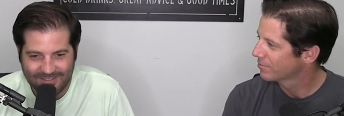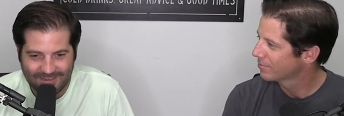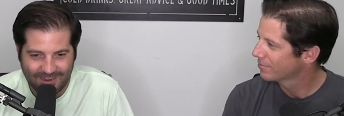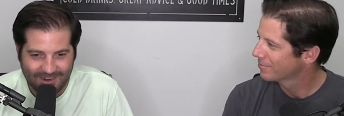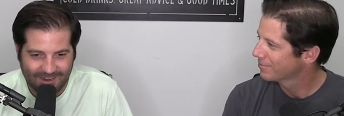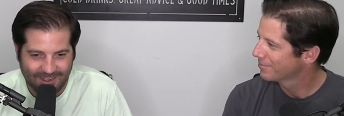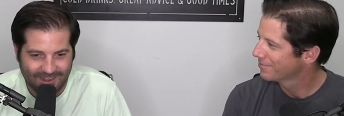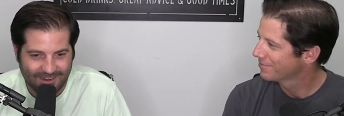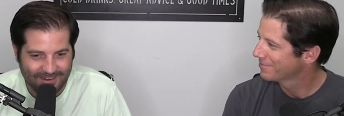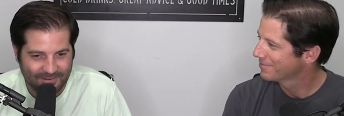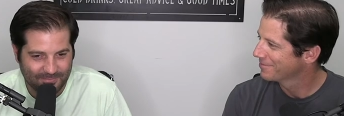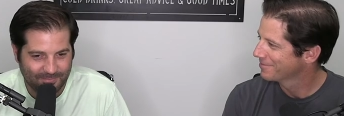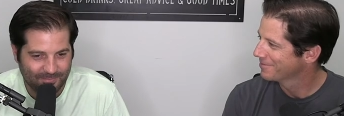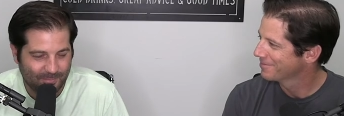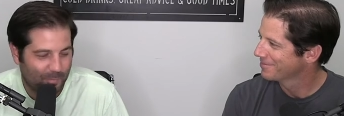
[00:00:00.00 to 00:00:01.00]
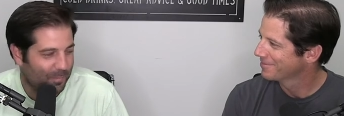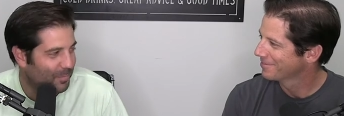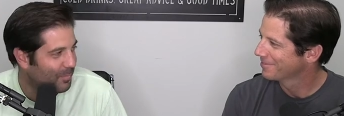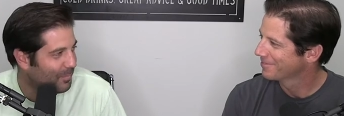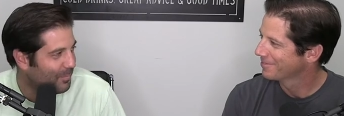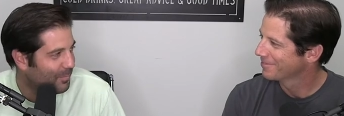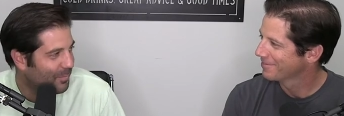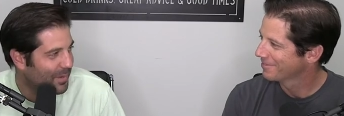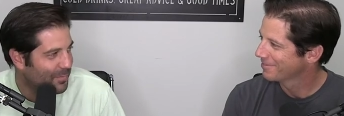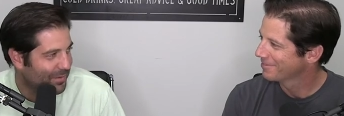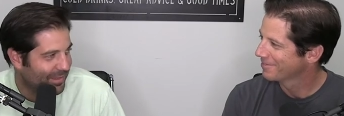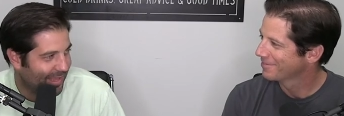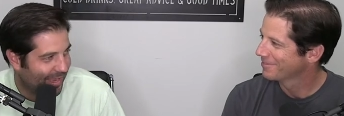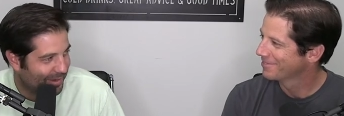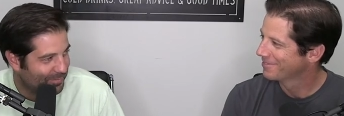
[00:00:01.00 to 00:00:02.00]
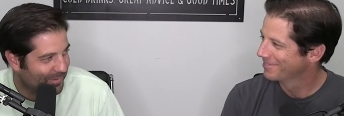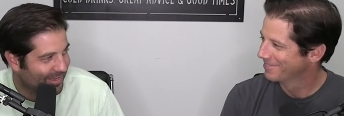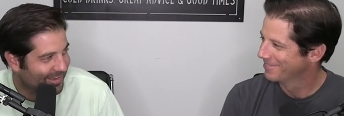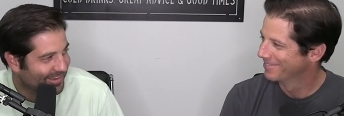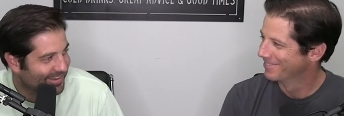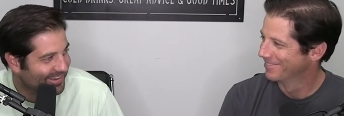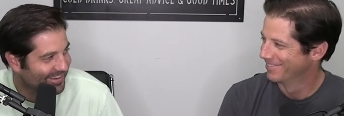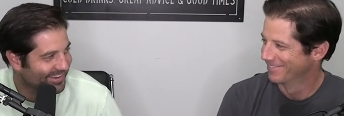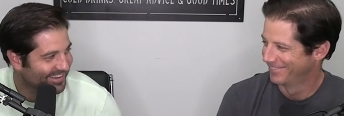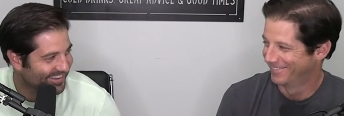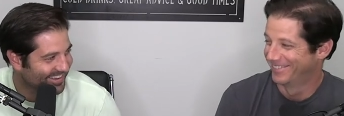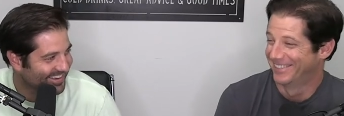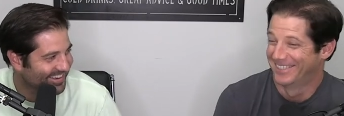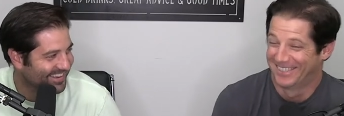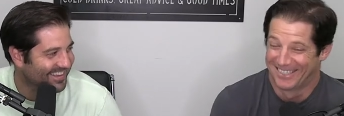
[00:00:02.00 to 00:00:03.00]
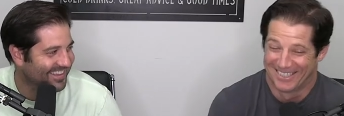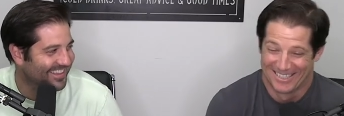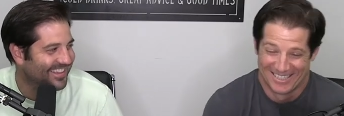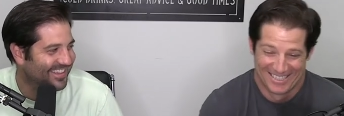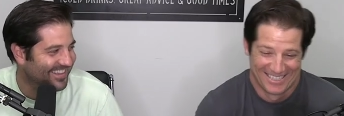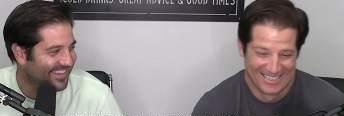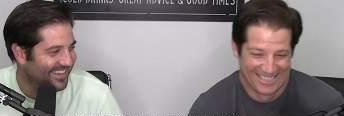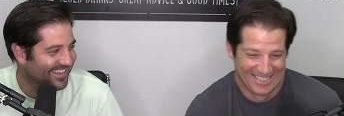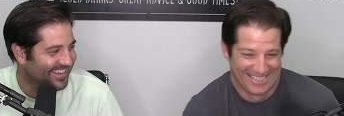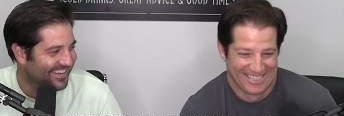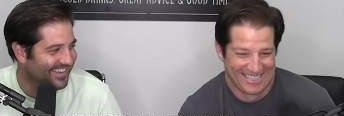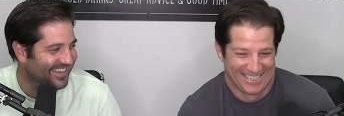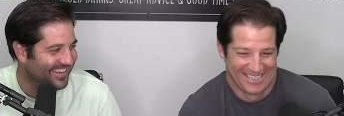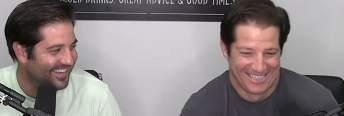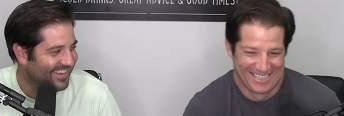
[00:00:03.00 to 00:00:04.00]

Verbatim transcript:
Speaker 1: doggone it, people like me. Trying